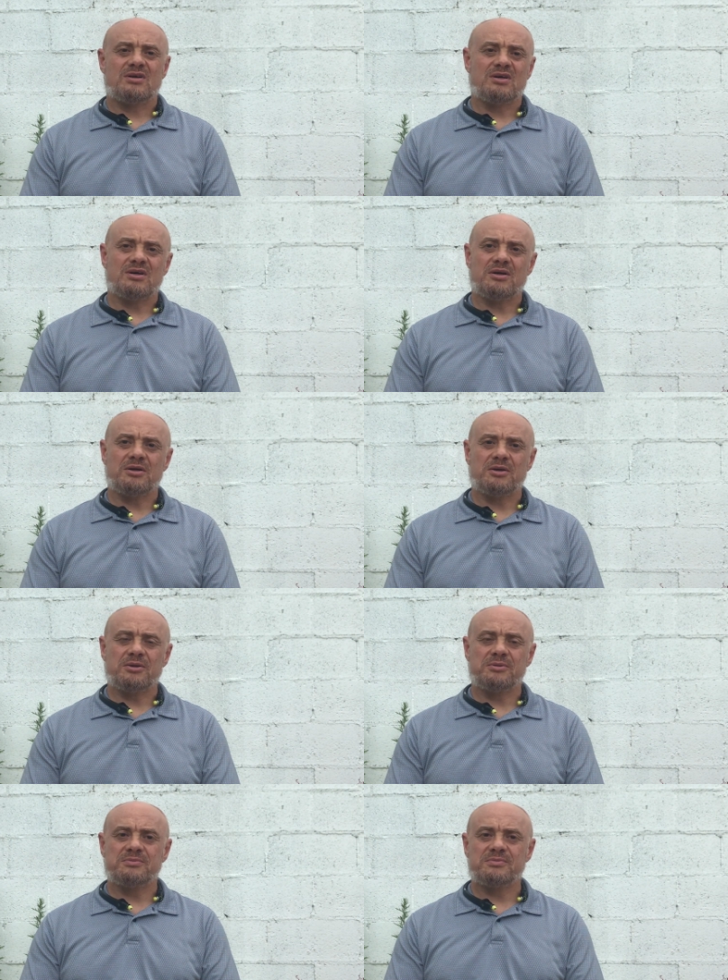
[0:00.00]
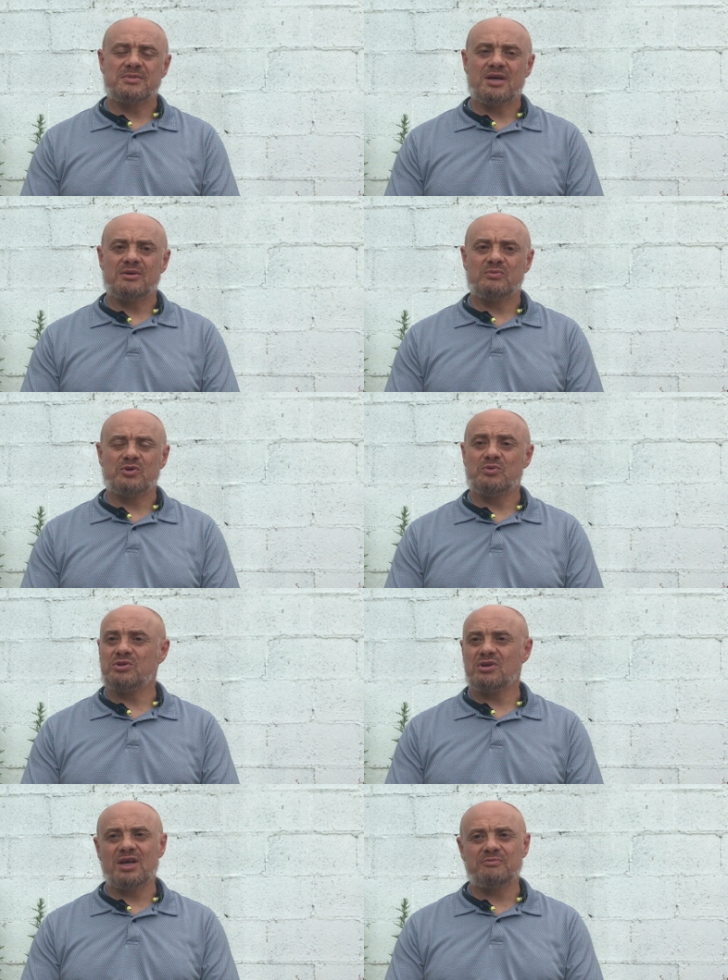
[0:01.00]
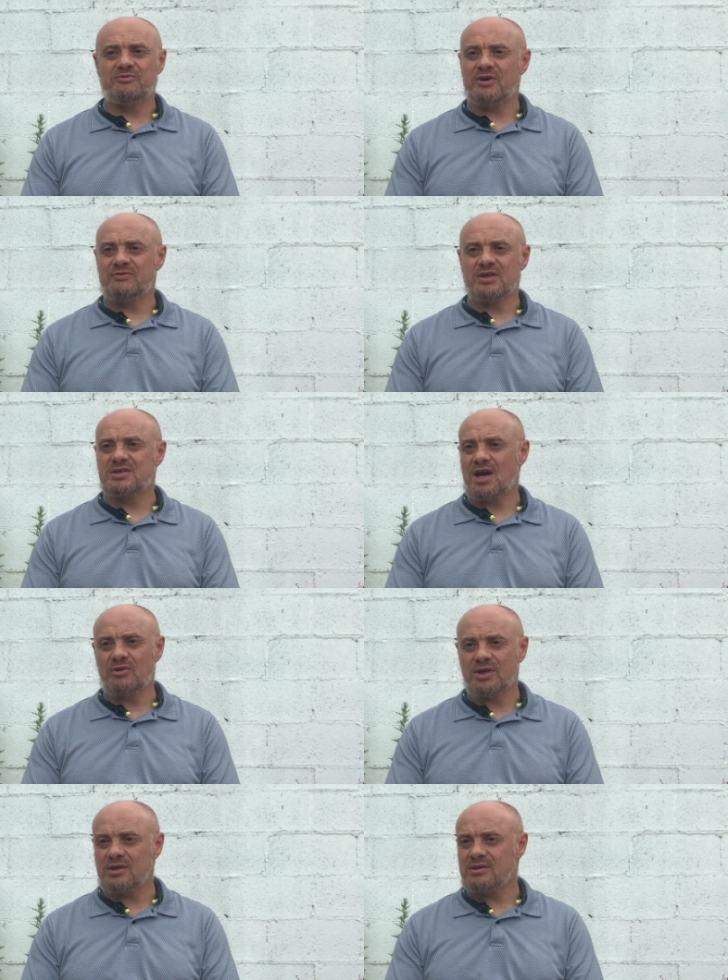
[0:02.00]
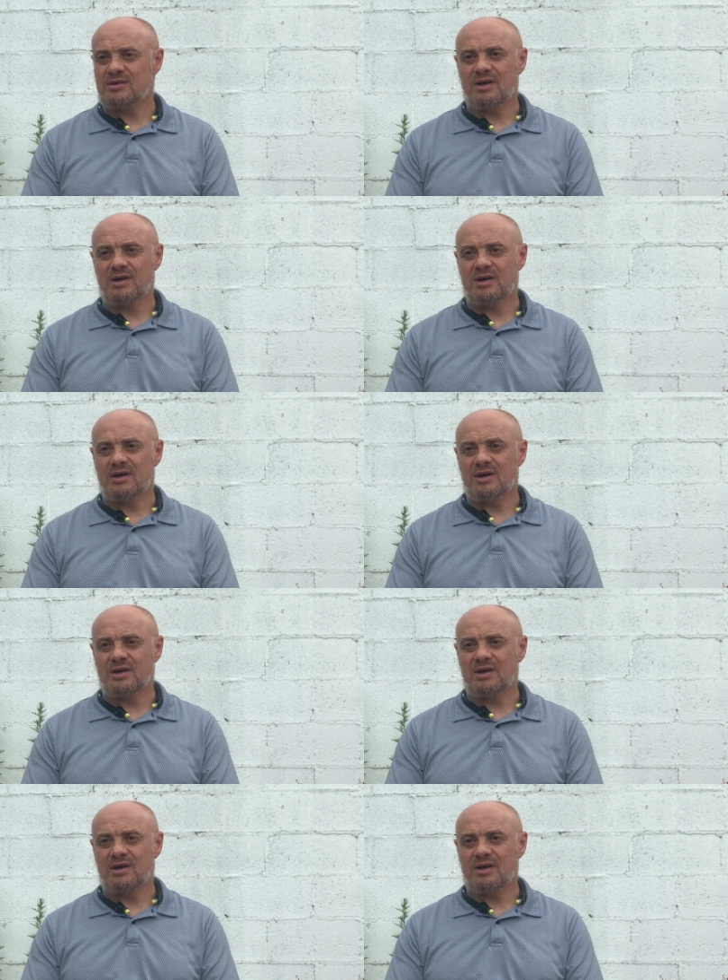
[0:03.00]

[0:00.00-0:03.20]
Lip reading: And we really like Fairfax County.